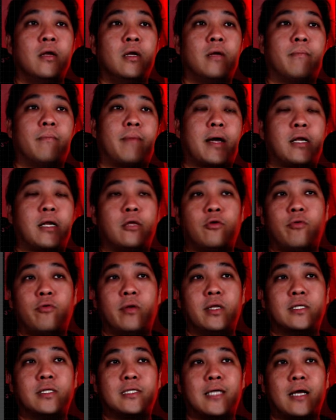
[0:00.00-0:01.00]
by the
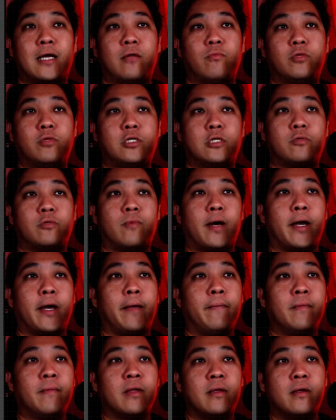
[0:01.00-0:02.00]
Ukrainian side, which is
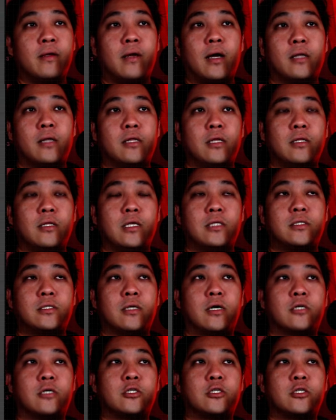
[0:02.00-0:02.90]
why I think this